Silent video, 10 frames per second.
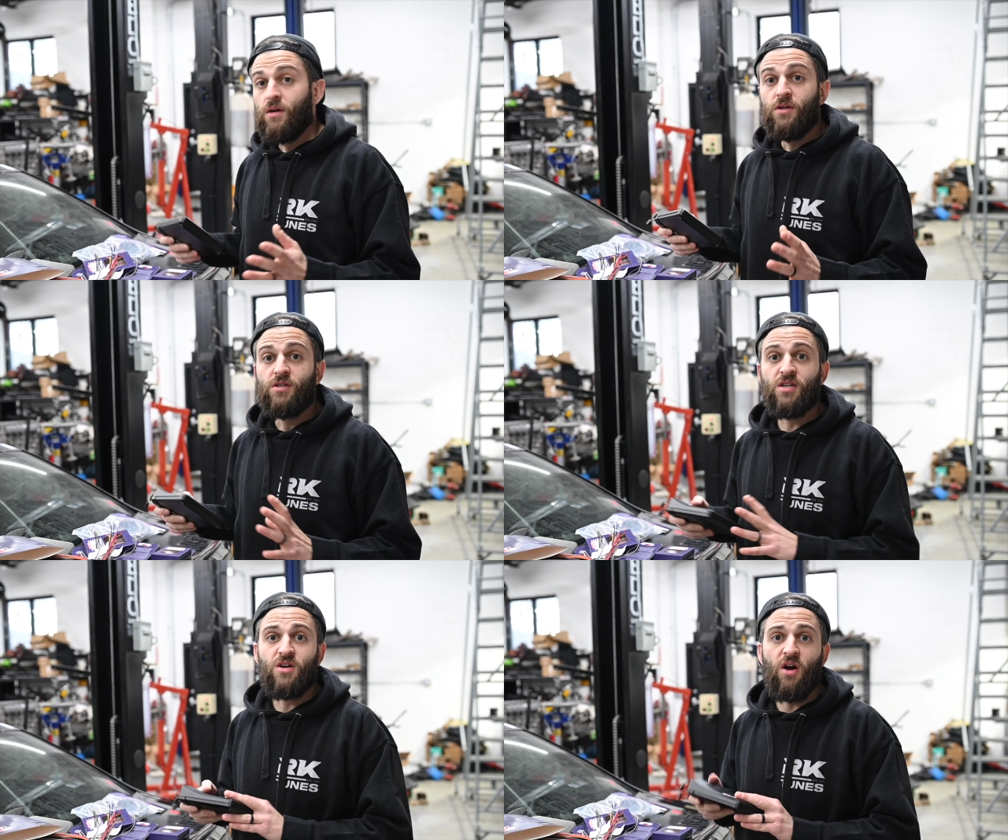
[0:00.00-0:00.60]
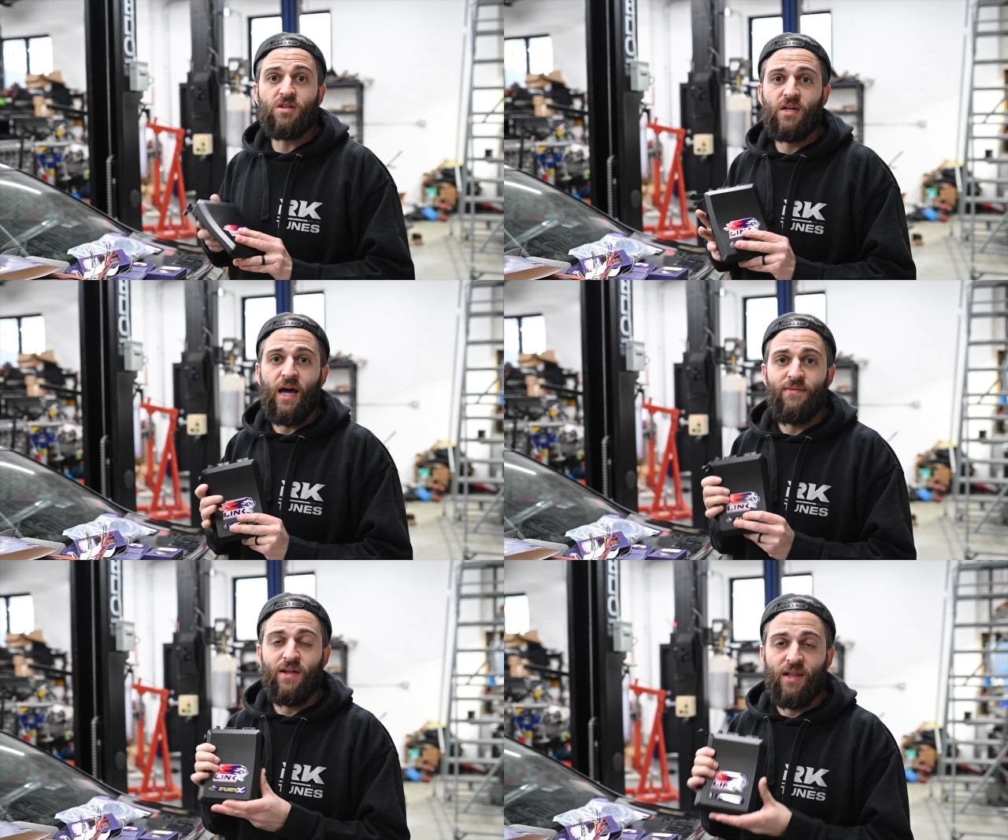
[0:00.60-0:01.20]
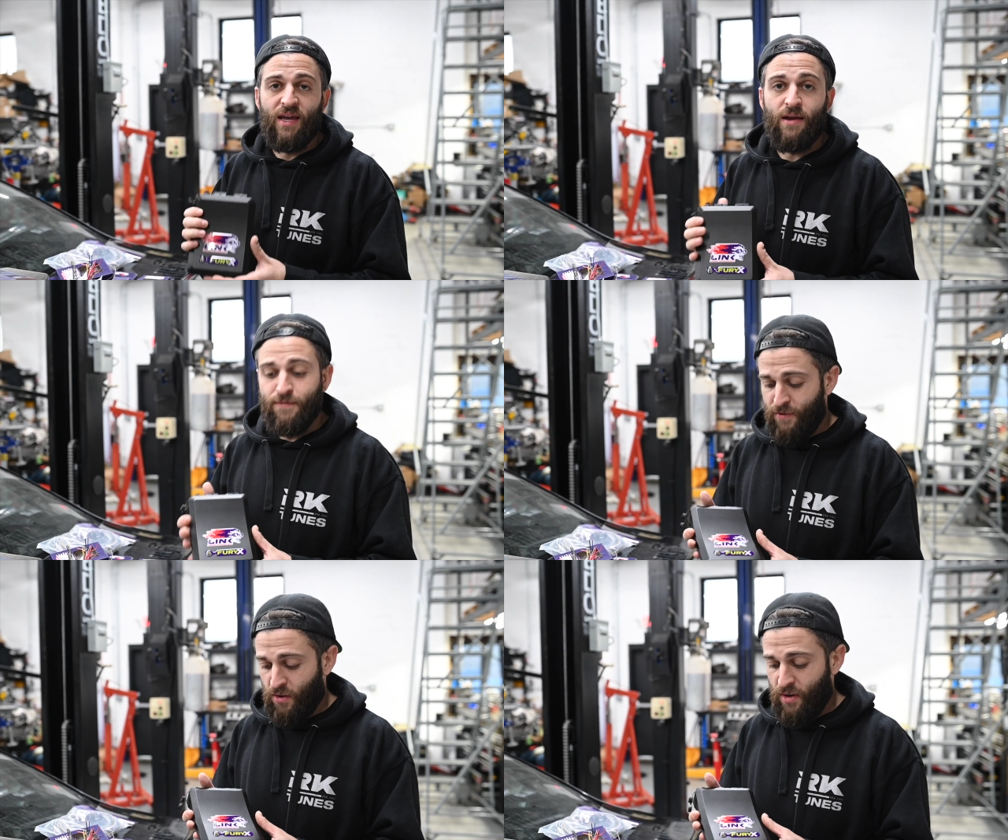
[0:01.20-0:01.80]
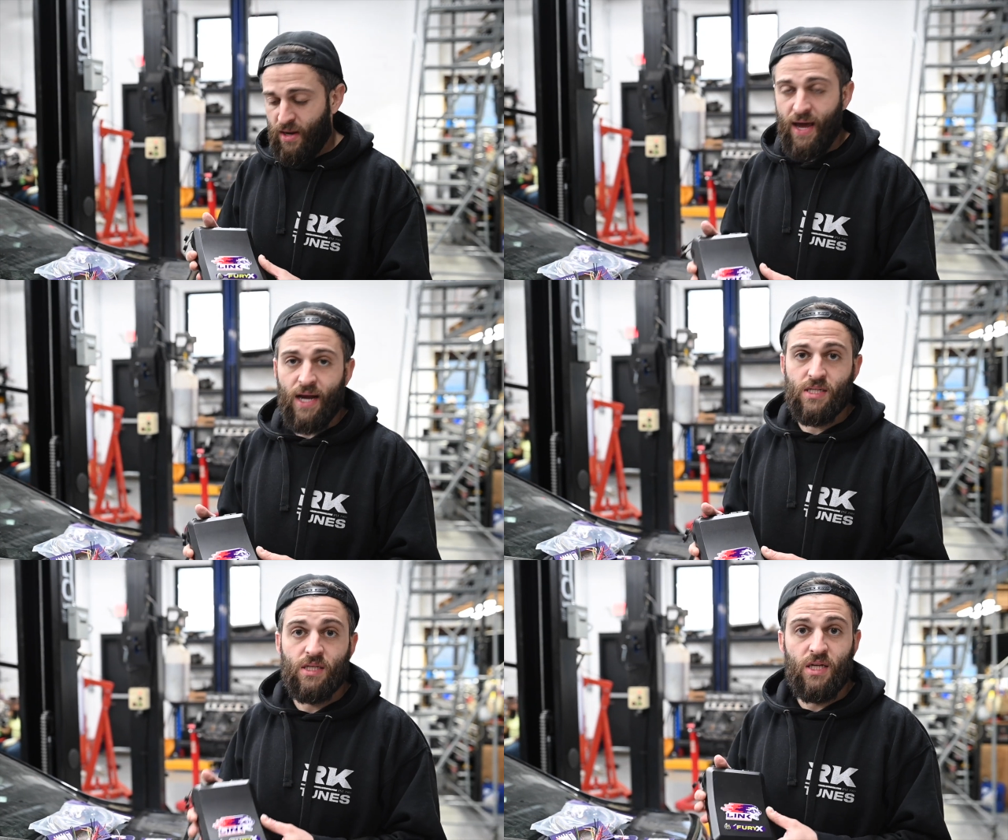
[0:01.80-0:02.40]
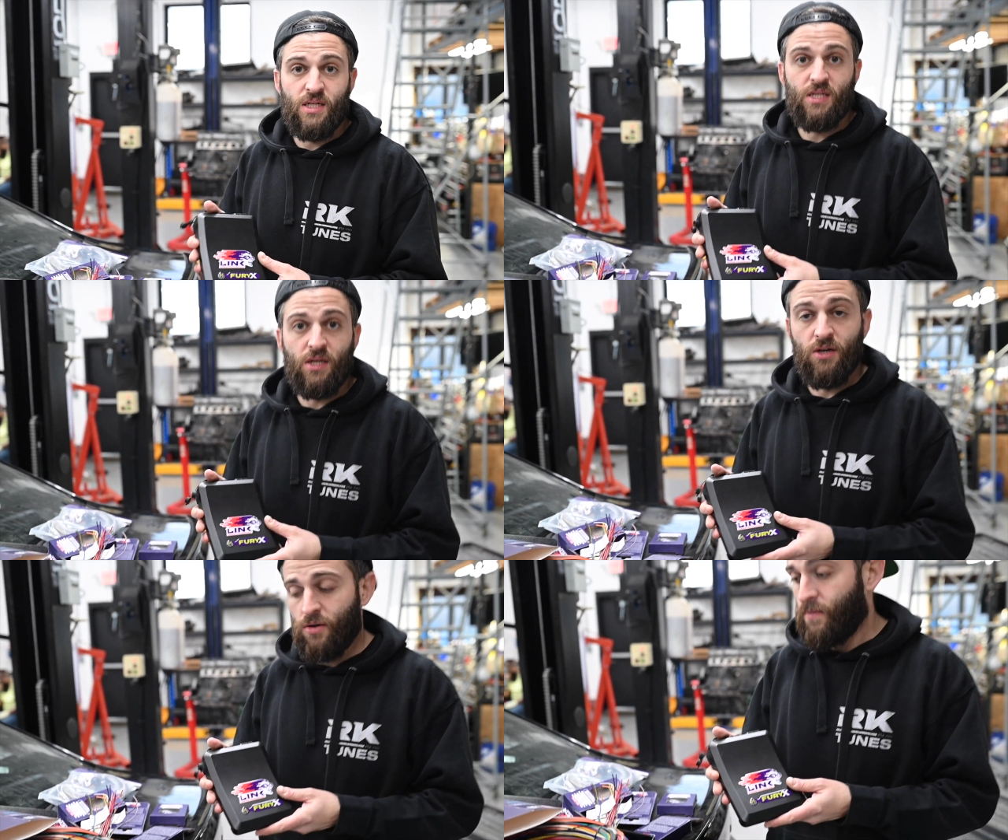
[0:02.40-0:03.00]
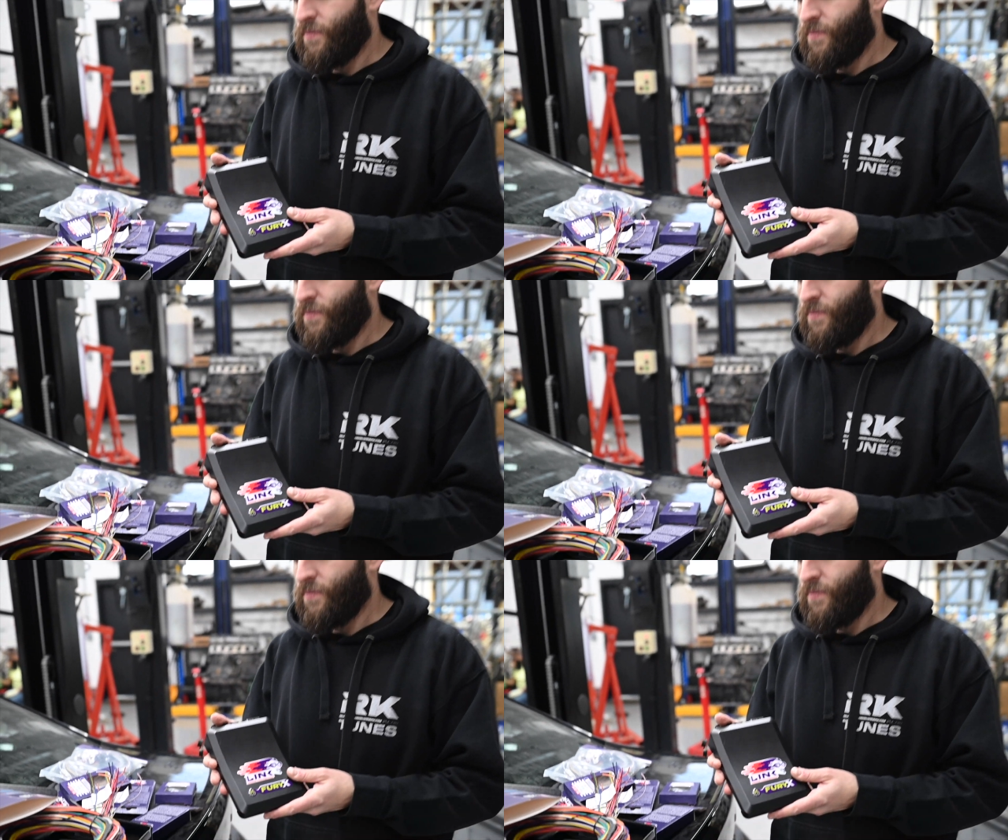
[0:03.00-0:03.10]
So this car is going to have a Link Fury X ECU.